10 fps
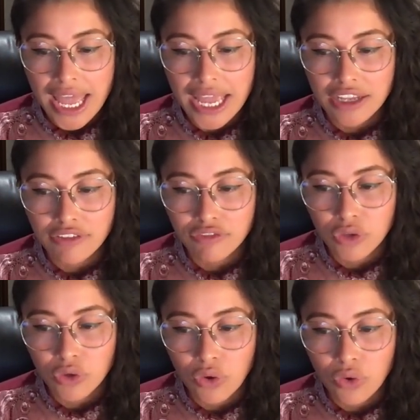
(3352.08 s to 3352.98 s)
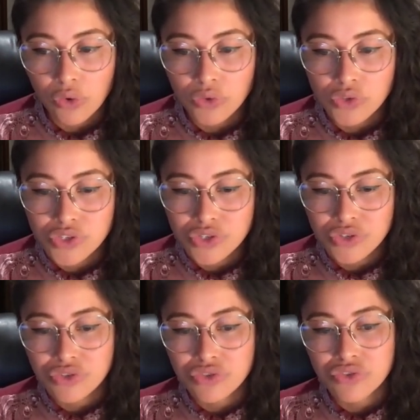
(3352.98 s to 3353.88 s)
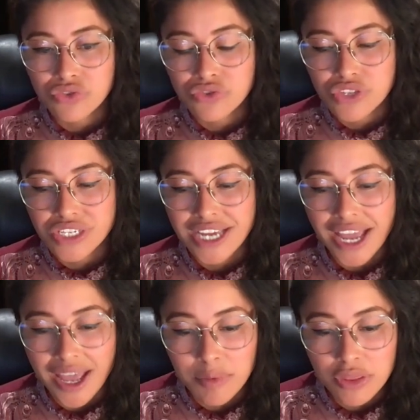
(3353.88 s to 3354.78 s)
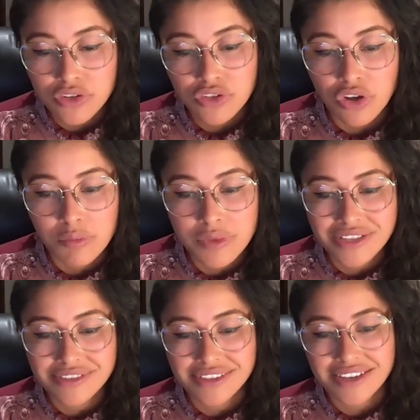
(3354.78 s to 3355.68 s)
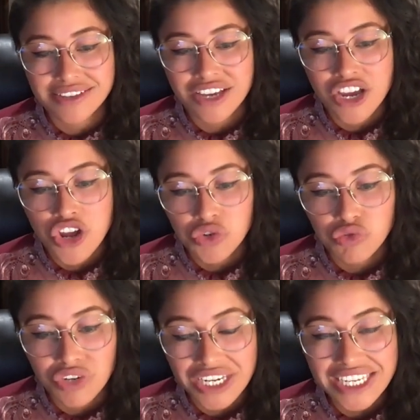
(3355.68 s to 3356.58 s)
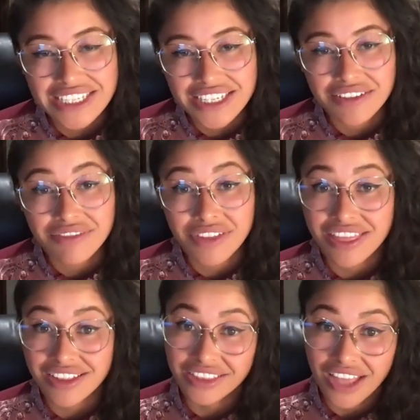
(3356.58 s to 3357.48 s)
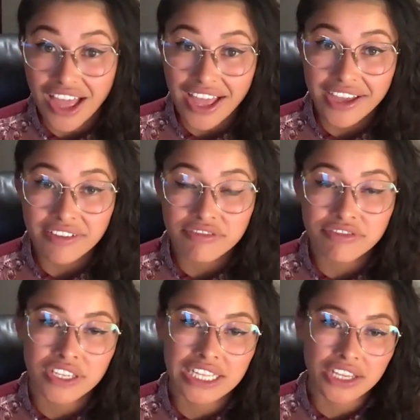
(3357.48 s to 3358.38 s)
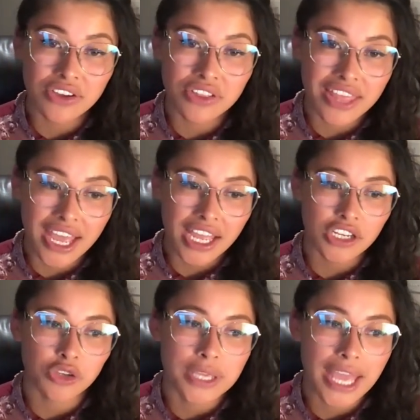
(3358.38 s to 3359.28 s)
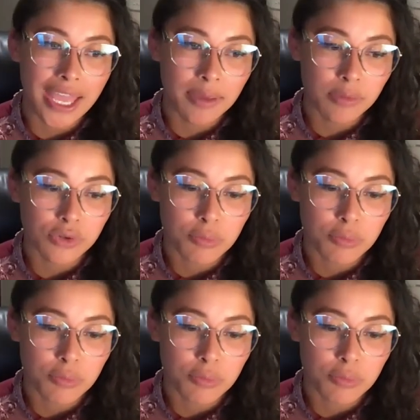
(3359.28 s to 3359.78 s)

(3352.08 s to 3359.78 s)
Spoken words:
And if you go to the tab at the top that says Relive the Live, click on that, you'll be able to